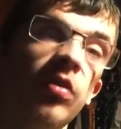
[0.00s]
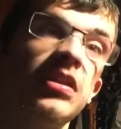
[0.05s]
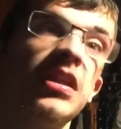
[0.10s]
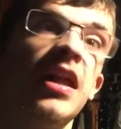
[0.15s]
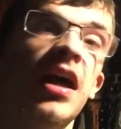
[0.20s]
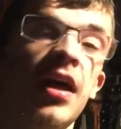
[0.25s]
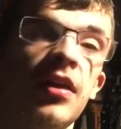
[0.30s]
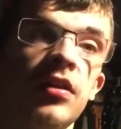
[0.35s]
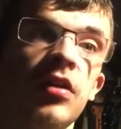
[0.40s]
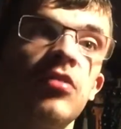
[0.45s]
than
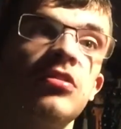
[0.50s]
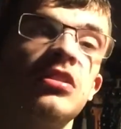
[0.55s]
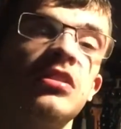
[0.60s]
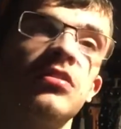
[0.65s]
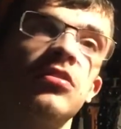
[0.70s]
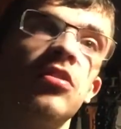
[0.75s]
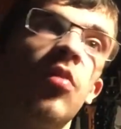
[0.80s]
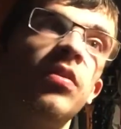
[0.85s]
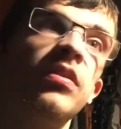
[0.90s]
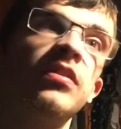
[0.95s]
others, and
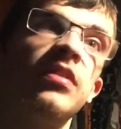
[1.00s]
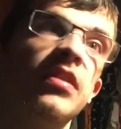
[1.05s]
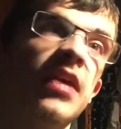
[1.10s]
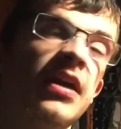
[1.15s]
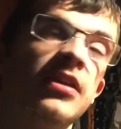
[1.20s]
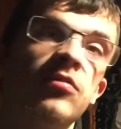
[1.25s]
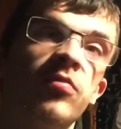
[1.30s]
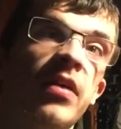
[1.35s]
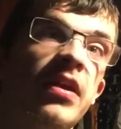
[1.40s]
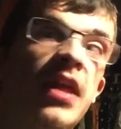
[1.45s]
no one
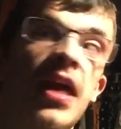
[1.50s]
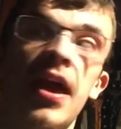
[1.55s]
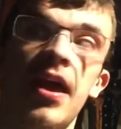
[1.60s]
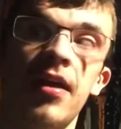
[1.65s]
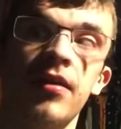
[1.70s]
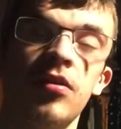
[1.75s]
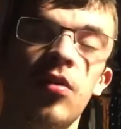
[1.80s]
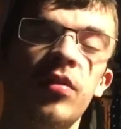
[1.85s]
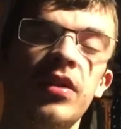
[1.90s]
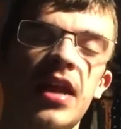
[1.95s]

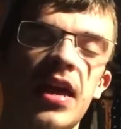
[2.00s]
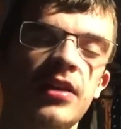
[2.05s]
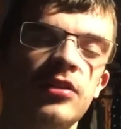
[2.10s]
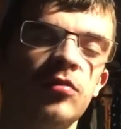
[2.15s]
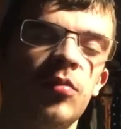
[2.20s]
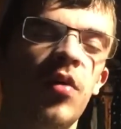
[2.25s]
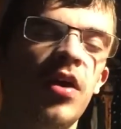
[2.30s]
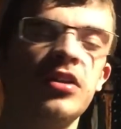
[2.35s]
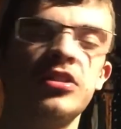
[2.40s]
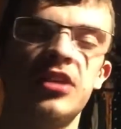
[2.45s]
has
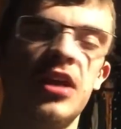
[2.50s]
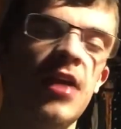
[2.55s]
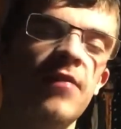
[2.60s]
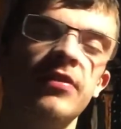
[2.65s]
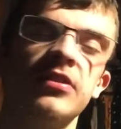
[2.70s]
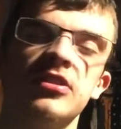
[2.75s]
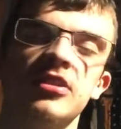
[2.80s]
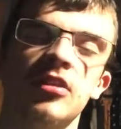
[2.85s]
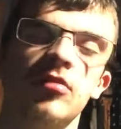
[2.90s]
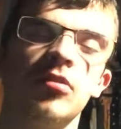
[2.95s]
watched every
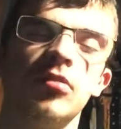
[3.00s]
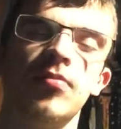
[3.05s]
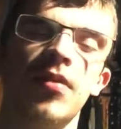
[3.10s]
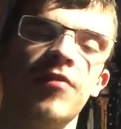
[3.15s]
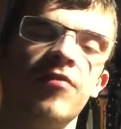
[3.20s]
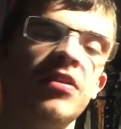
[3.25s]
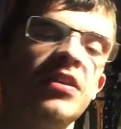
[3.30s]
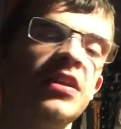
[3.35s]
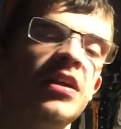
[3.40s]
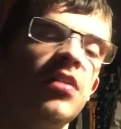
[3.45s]
single one of my
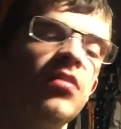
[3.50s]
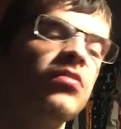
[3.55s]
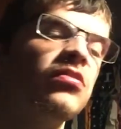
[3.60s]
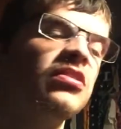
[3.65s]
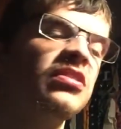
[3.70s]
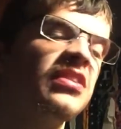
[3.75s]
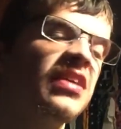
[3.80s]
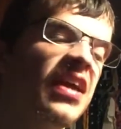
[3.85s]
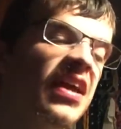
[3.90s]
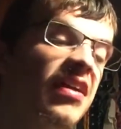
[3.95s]

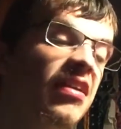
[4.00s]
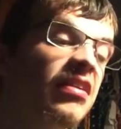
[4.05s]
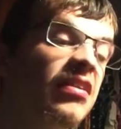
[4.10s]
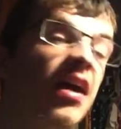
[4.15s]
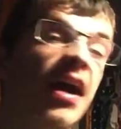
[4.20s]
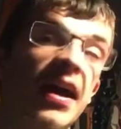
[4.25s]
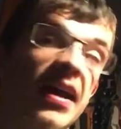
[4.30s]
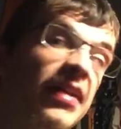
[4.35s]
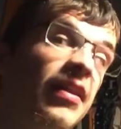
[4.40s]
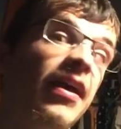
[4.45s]
videos.
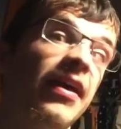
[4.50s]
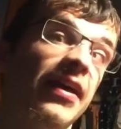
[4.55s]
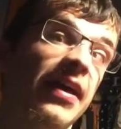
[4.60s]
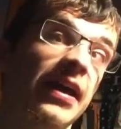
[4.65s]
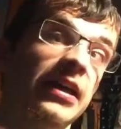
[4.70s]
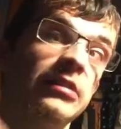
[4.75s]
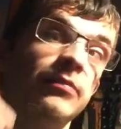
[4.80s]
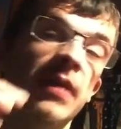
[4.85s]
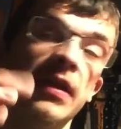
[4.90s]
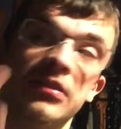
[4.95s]
Not
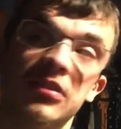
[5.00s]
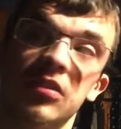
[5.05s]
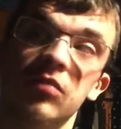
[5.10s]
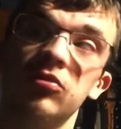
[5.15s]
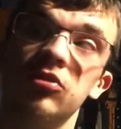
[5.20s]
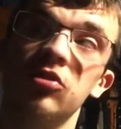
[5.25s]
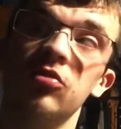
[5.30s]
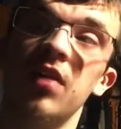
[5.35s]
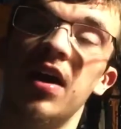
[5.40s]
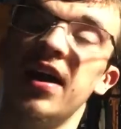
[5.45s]
expecting you
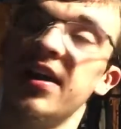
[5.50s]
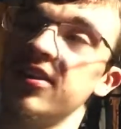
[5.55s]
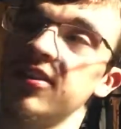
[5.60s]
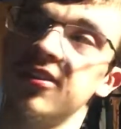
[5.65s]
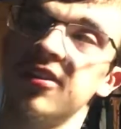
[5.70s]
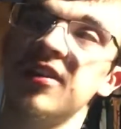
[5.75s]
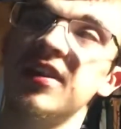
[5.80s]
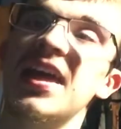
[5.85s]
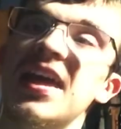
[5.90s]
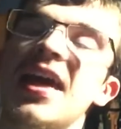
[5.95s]
to
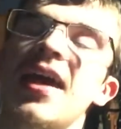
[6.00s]
either,